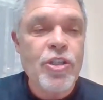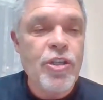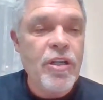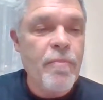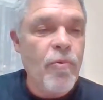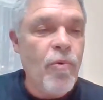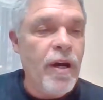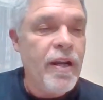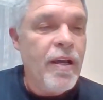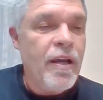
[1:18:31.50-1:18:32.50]
Question number
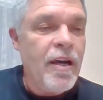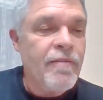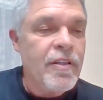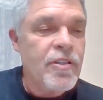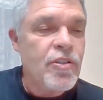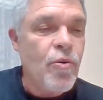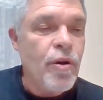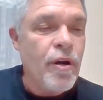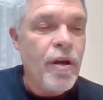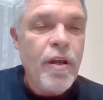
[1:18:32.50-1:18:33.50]
1 of this
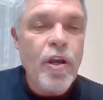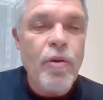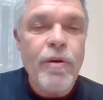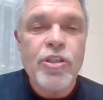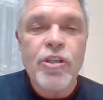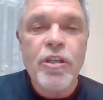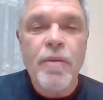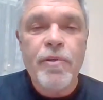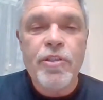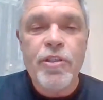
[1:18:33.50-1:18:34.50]
quarter. Question
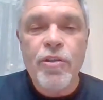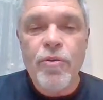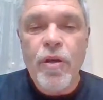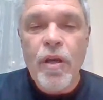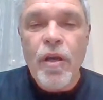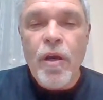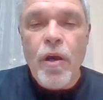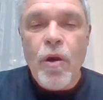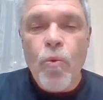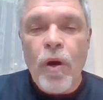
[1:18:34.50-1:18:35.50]
number 2,
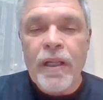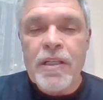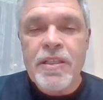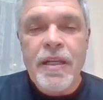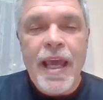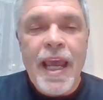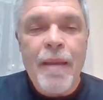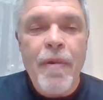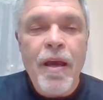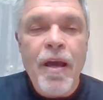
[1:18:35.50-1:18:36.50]
what is the
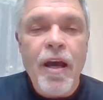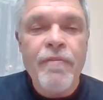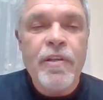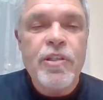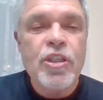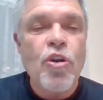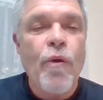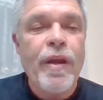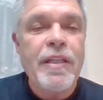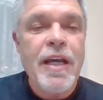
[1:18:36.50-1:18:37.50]
name of the
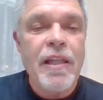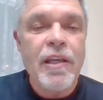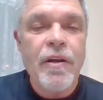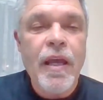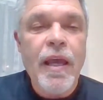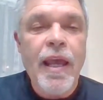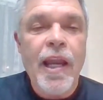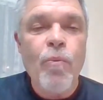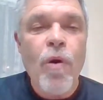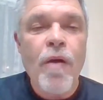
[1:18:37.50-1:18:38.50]
storyteller
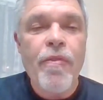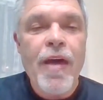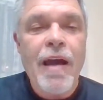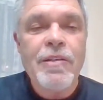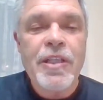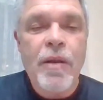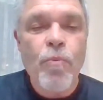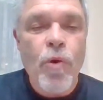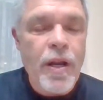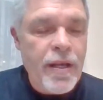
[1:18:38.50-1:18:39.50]
in
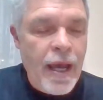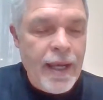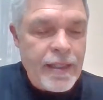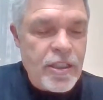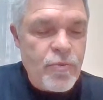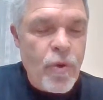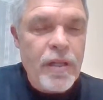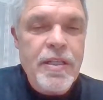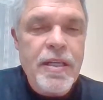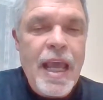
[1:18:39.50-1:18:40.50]
1001 Nights?
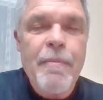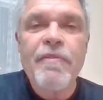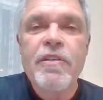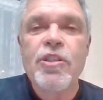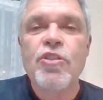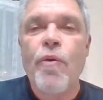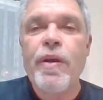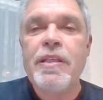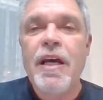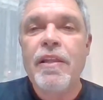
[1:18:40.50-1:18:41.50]
What is the name of the
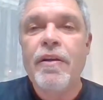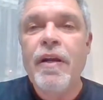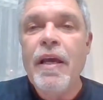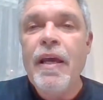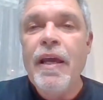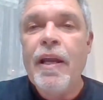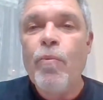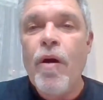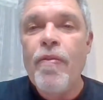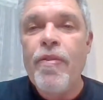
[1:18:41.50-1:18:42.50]
storyteller
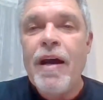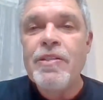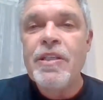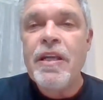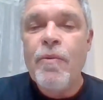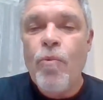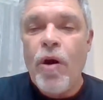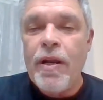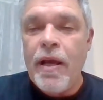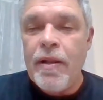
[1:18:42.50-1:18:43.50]
in
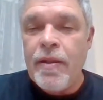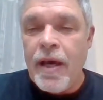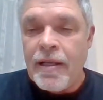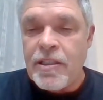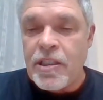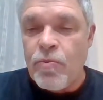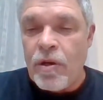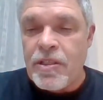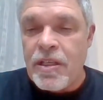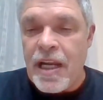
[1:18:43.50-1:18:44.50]
1001 Nights?
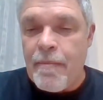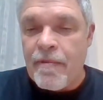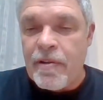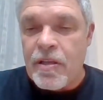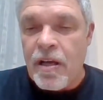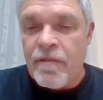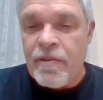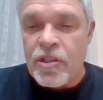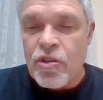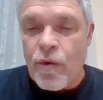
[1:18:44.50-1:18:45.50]
What's the name of
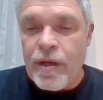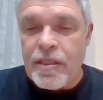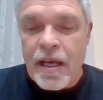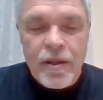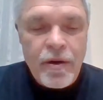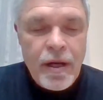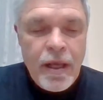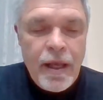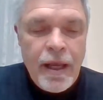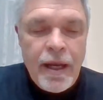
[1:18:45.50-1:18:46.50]
the storyteller
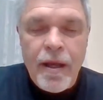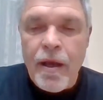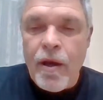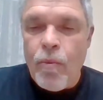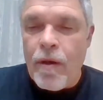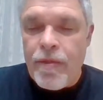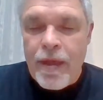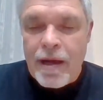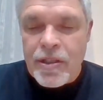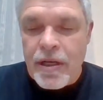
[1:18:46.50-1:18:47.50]
in
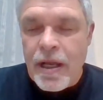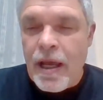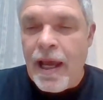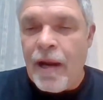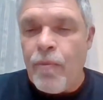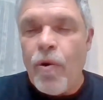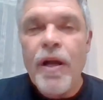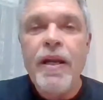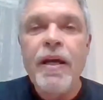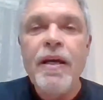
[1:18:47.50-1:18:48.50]

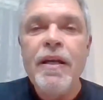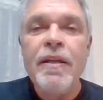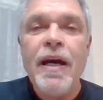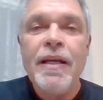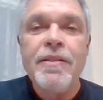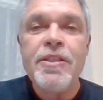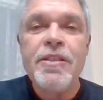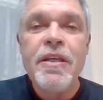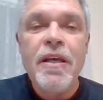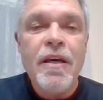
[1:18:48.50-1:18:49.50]
1001
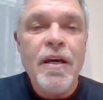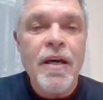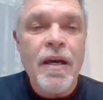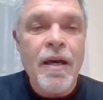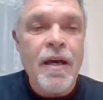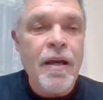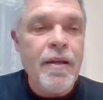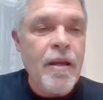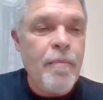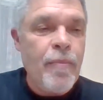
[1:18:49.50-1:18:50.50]
Nights?
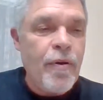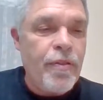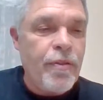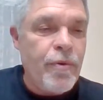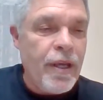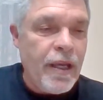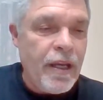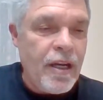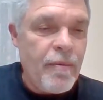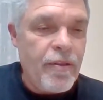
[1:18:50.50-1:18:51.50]
Number
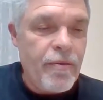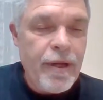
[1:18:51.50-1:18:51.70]
three.